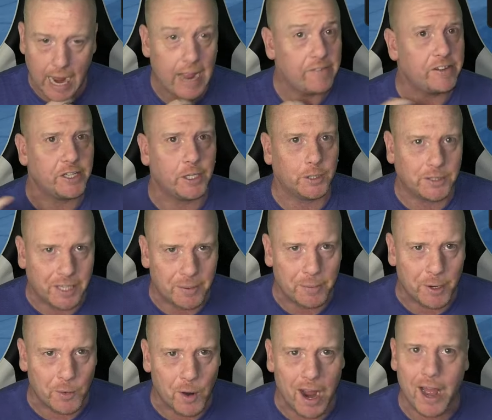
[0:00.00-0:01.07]
I haven't used him
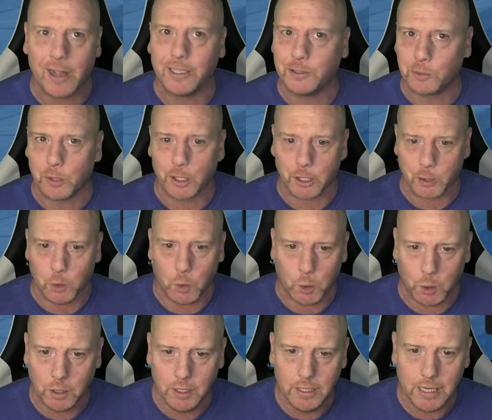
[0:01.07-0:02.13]
in a while. He's really
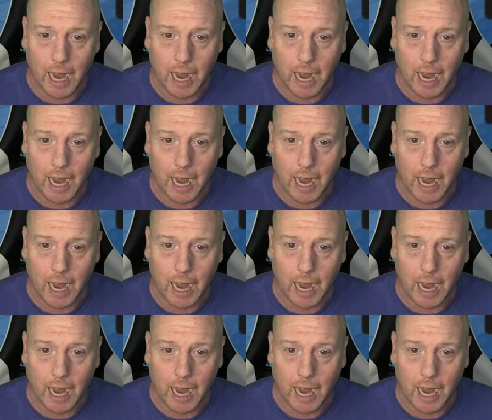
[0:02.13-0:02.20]
cool.